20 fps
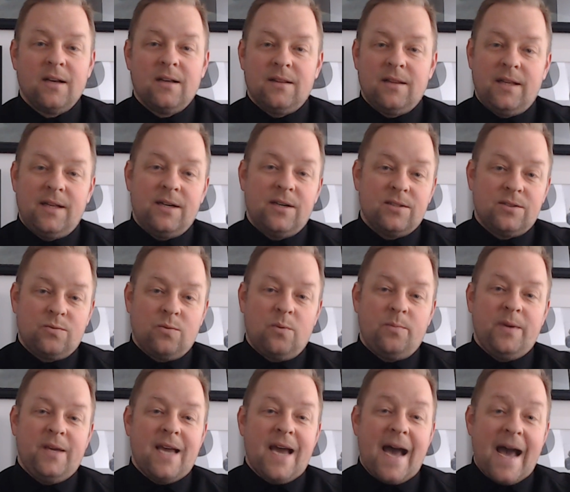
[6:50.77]
Lenders will
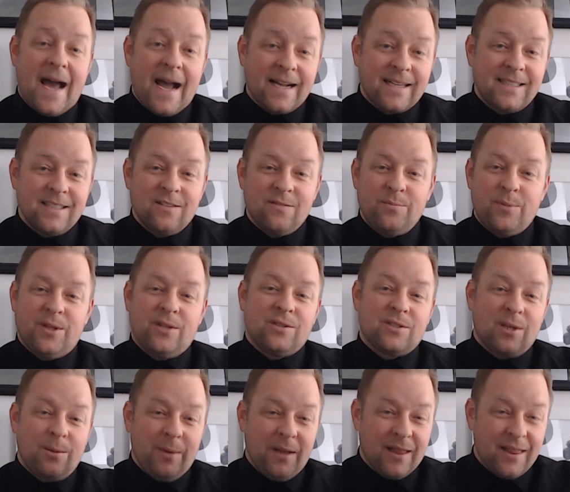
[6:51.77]
be active, but
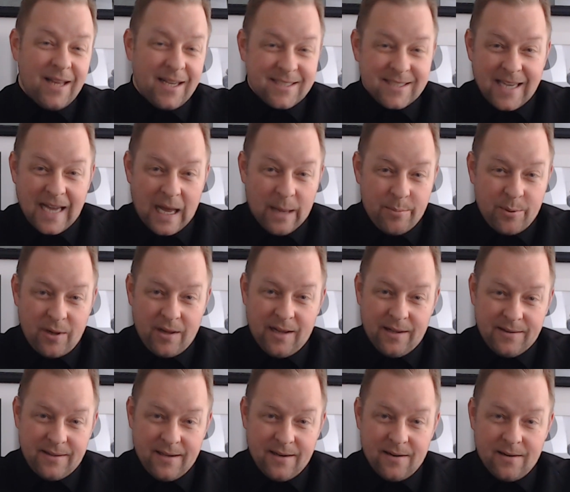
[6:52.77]
there's going to be less capital
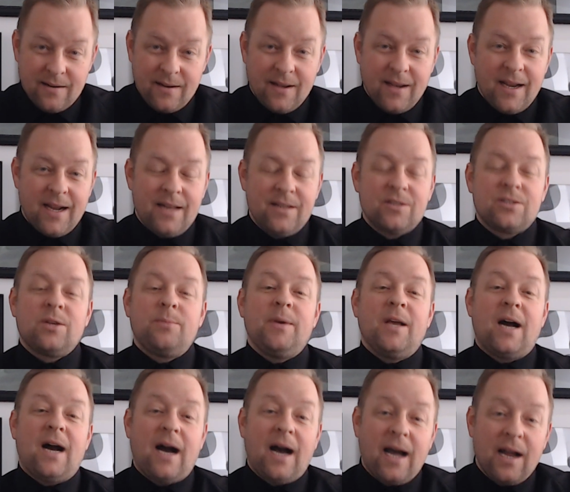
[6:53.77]
out there, and there's going to
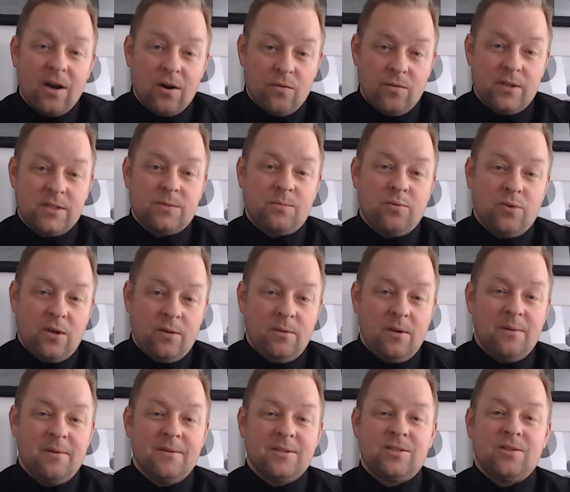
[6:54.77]
be a higher risk
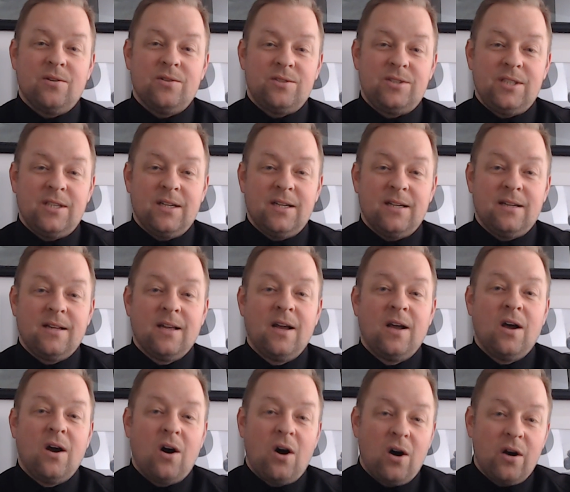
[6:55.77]
premium associated.
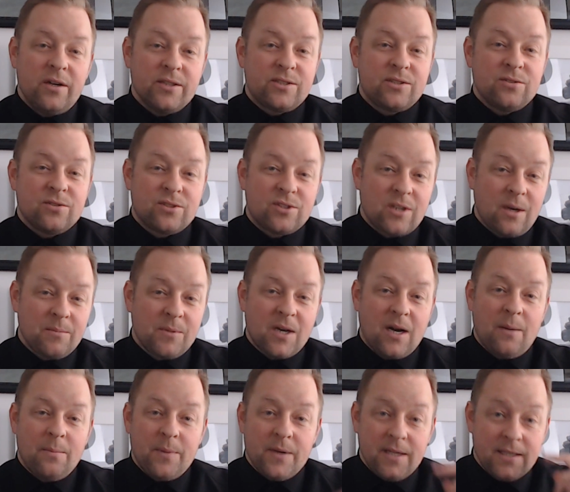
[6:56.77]
Also, some
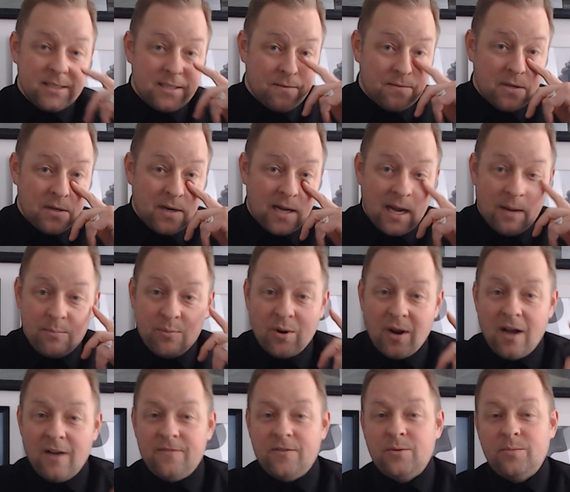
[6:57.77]
companies, if they're not
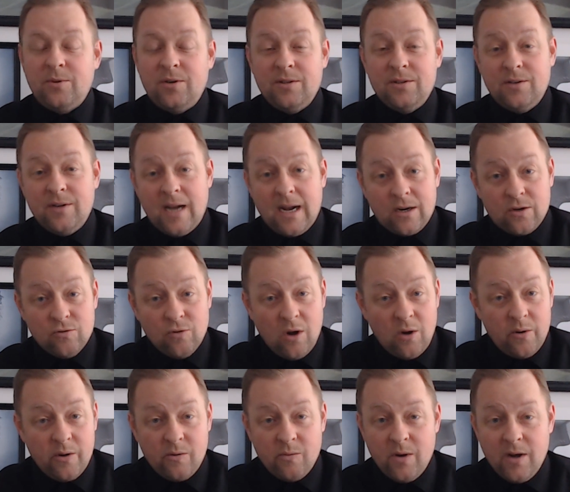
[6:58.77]
profitable and they're not
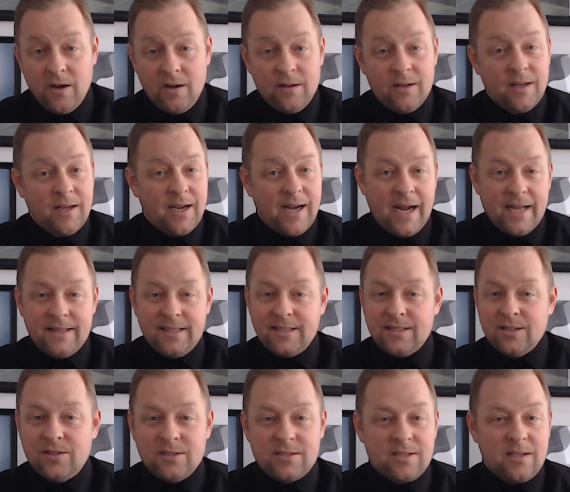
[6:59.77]
growing well, I
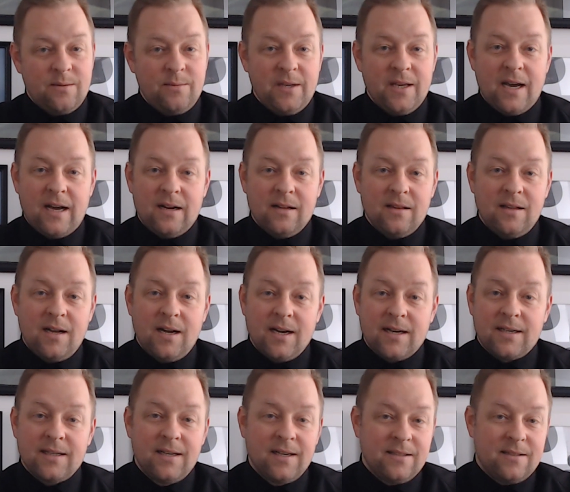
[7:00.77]
they're just going to be out of
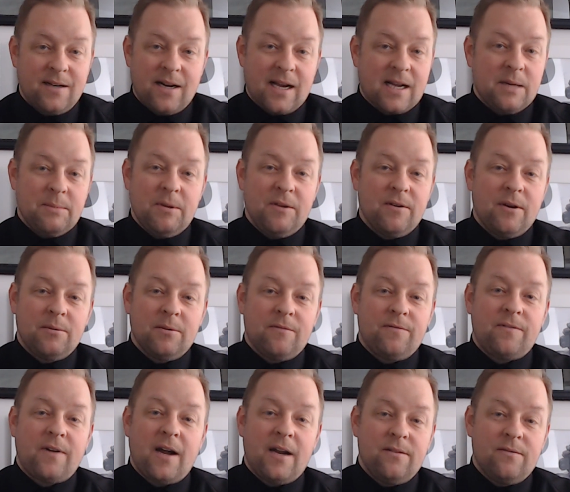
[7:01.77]
luck. They're not going to be able to
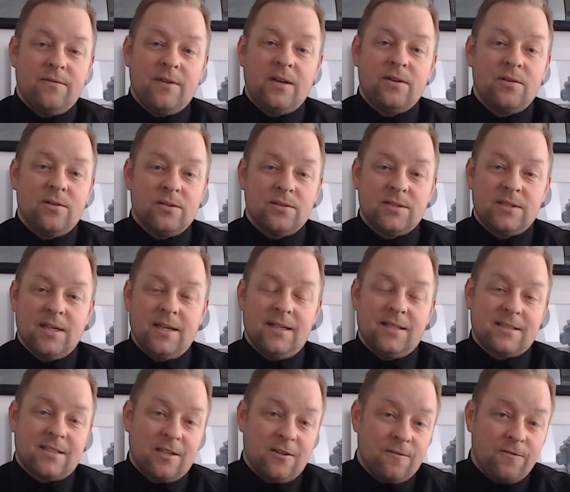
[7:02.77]
find vendors, and
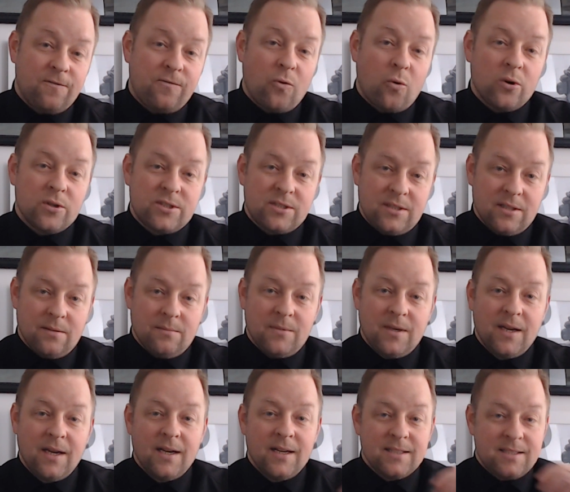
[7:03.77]
it's going to force them
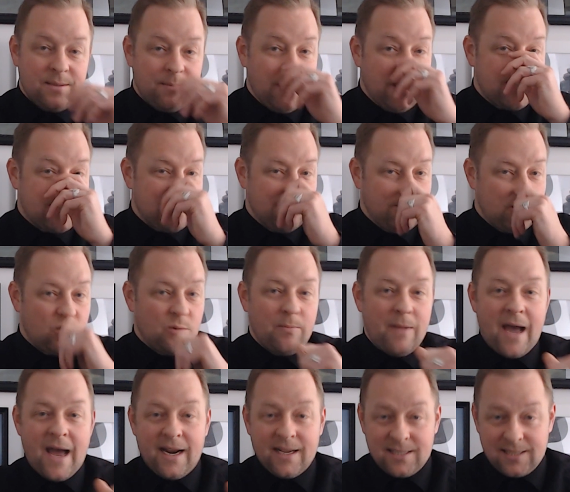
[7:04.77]
to make some
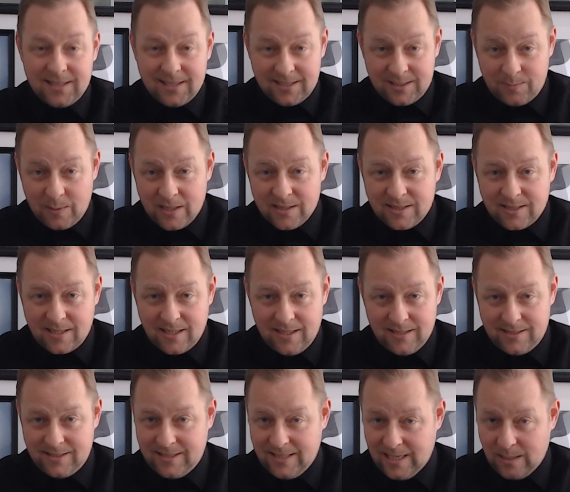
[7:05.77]
dramatic expense
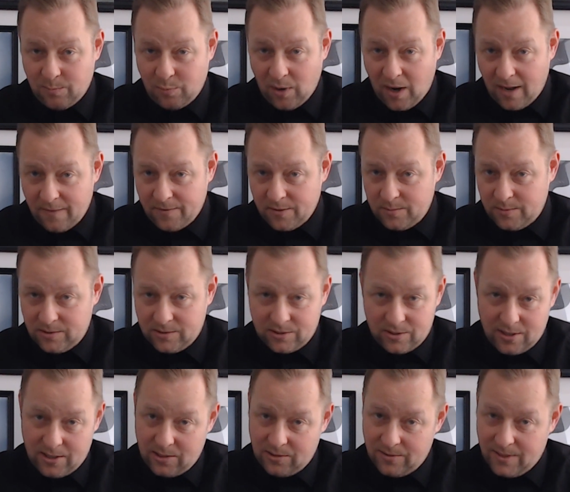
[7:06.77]
cuts to get profitable.
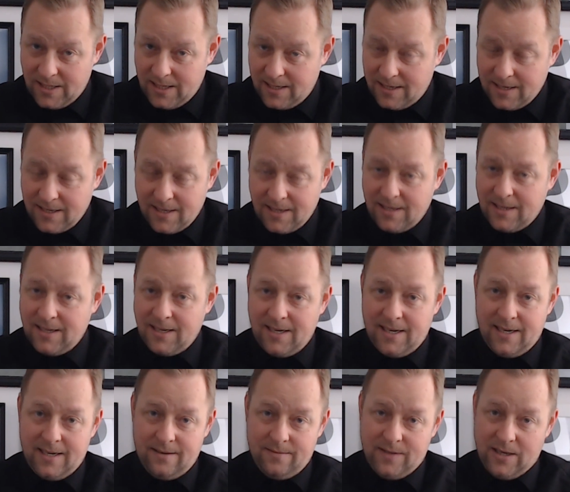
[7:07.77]
So they don't need
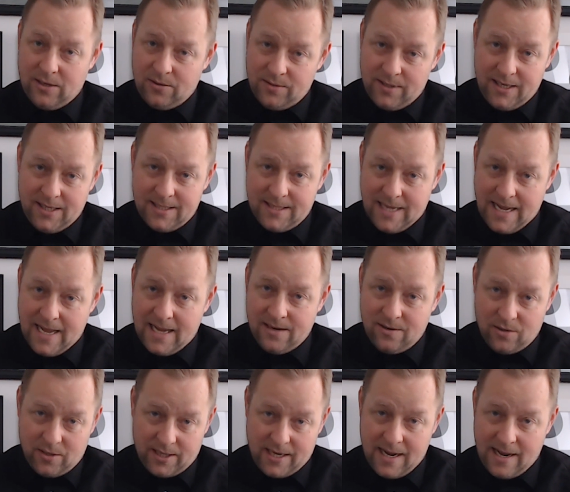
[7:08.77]
debt
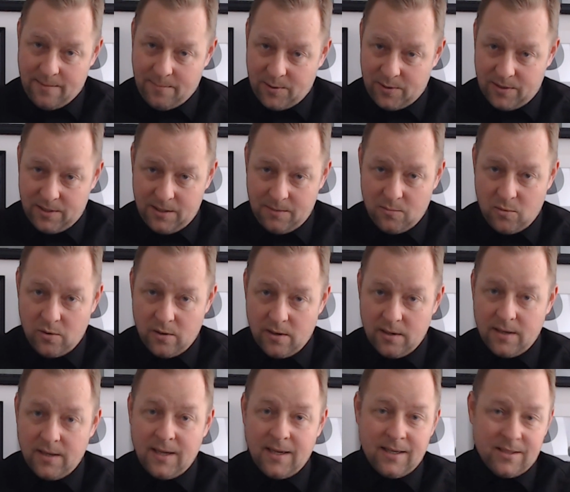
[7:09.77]
or capital
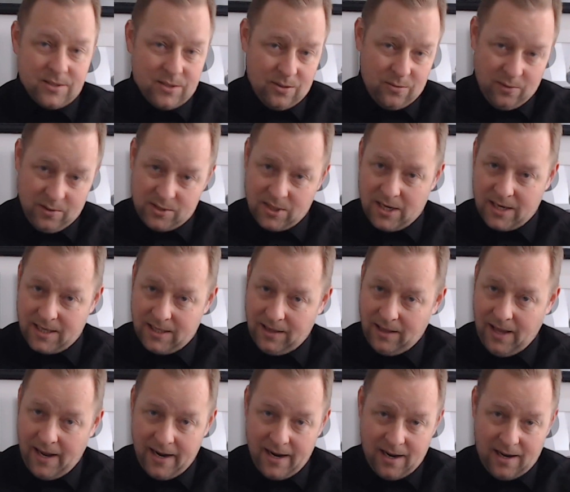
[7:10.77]
anymore. So we're talking
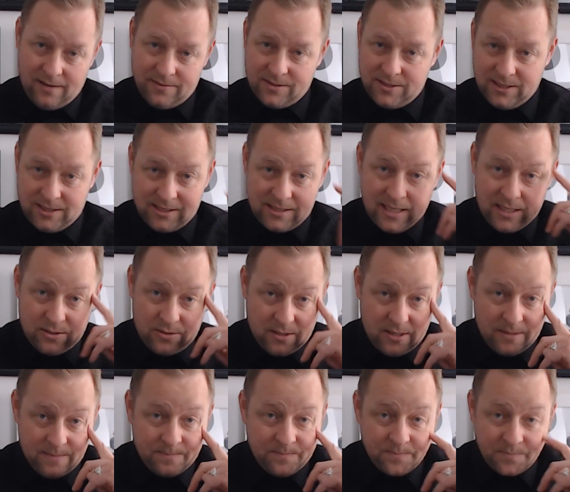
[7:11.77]
layoffs,
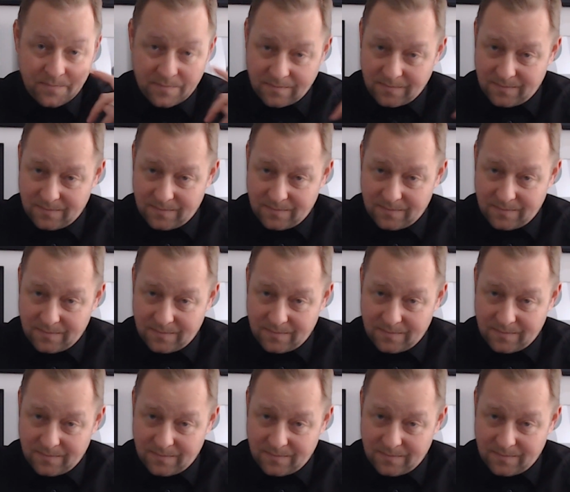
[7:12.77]
etc.